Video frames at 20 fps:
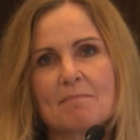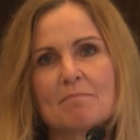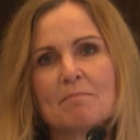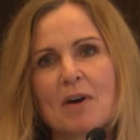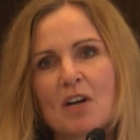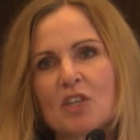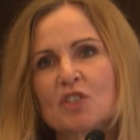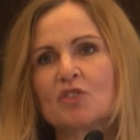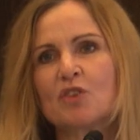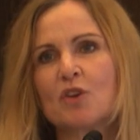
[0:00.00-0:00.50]

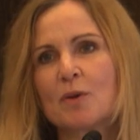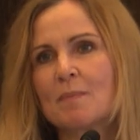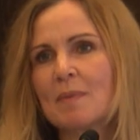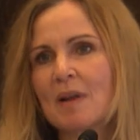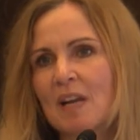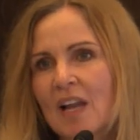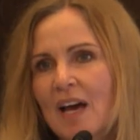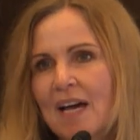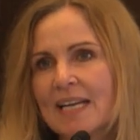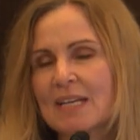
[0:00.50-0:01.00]

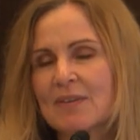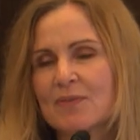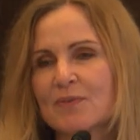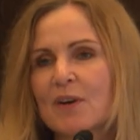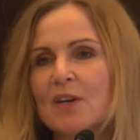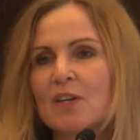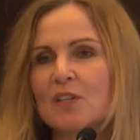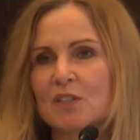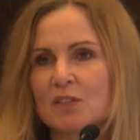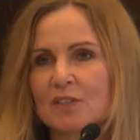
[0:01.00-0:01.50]
mushroom-like
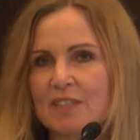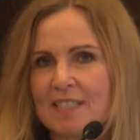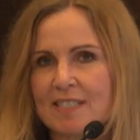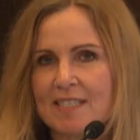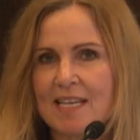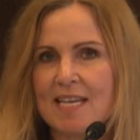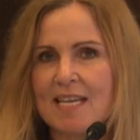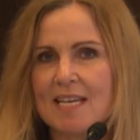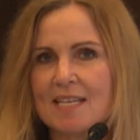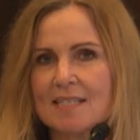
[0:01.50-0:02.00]
fungal
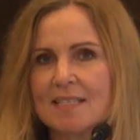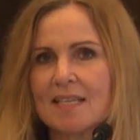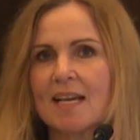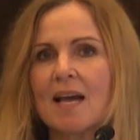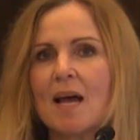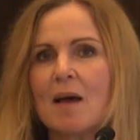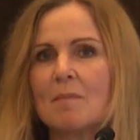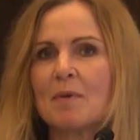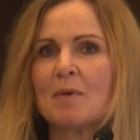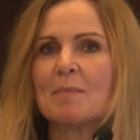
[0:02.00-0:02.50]
disease,
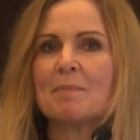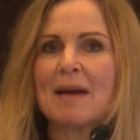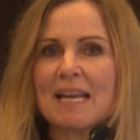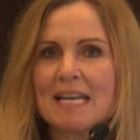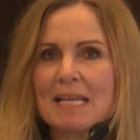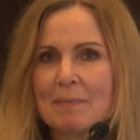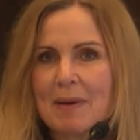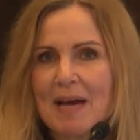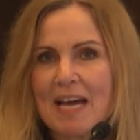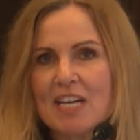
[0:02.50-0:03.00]
but
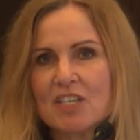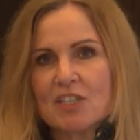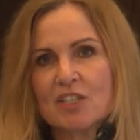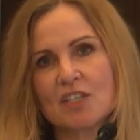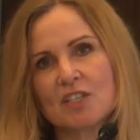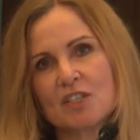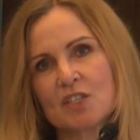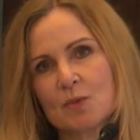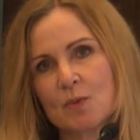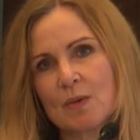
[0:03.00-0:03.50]
many
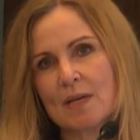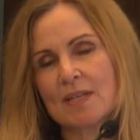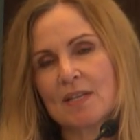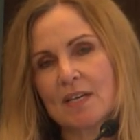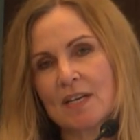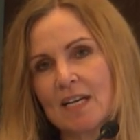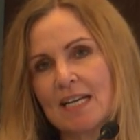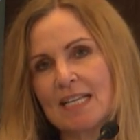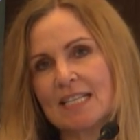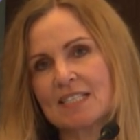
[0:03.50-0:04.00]
patients with
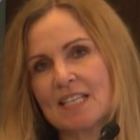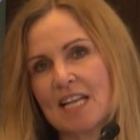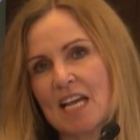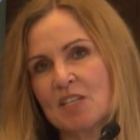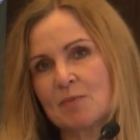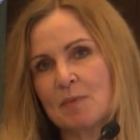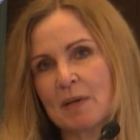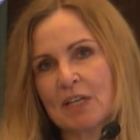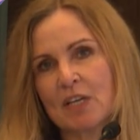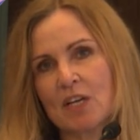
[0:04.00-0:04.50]

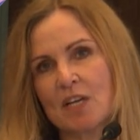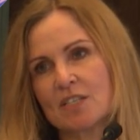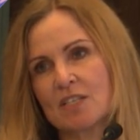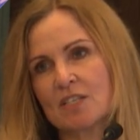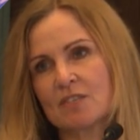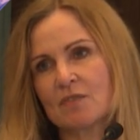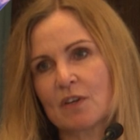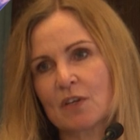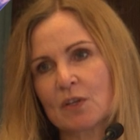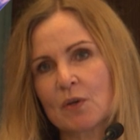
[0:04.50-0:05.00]
early-stage
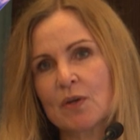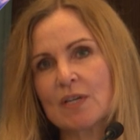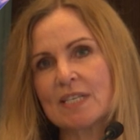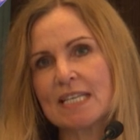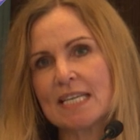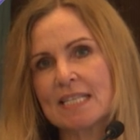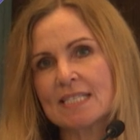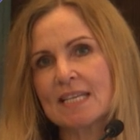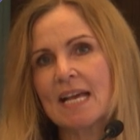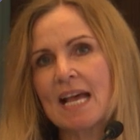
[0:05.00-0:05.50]
mycosis
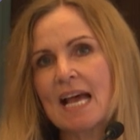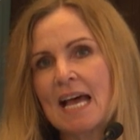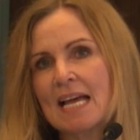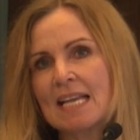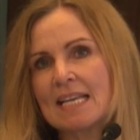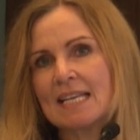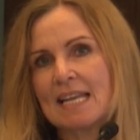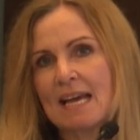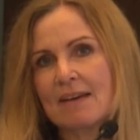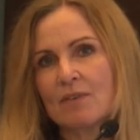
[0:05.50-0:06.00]
fungoides
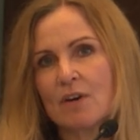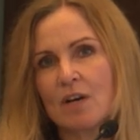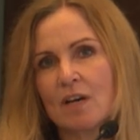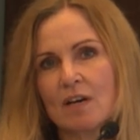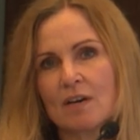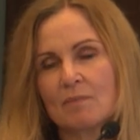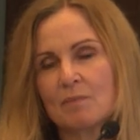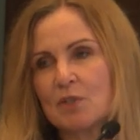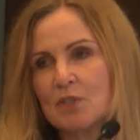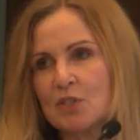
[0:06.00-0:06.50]

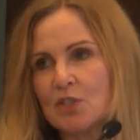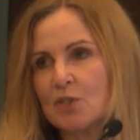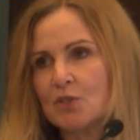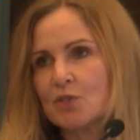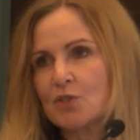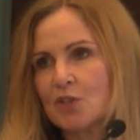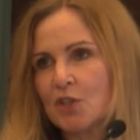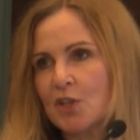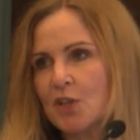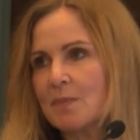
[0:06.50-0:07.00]
never produce
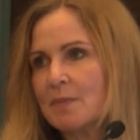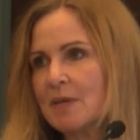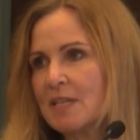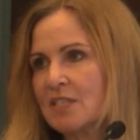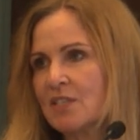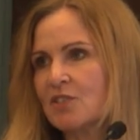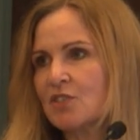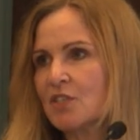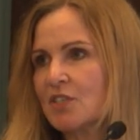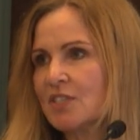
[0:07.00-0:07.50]

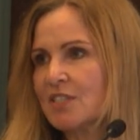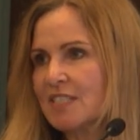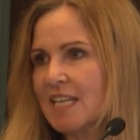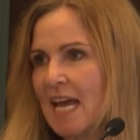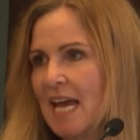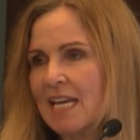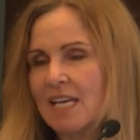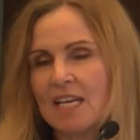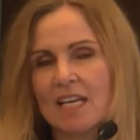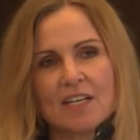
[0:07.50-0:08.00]
tumours and just
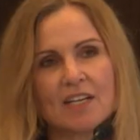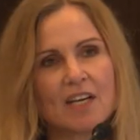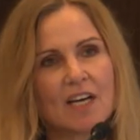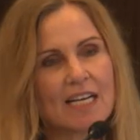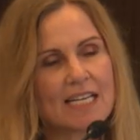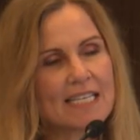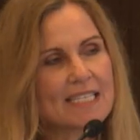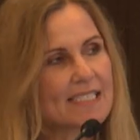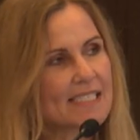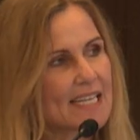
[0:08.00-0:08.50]
stay in
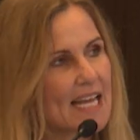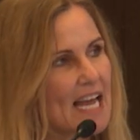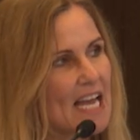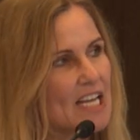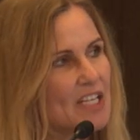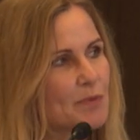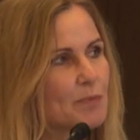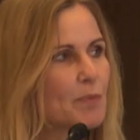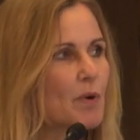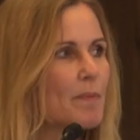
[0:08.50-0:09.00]
early
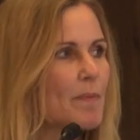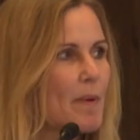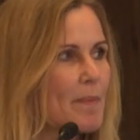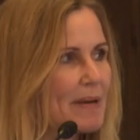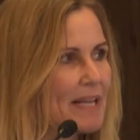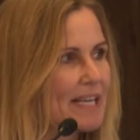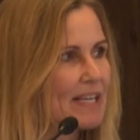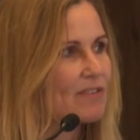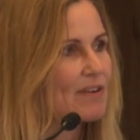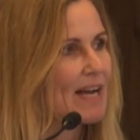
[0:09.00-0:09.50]
stage.
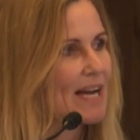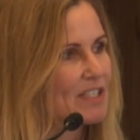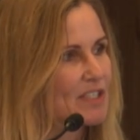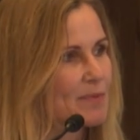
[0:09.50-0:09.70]
Probably around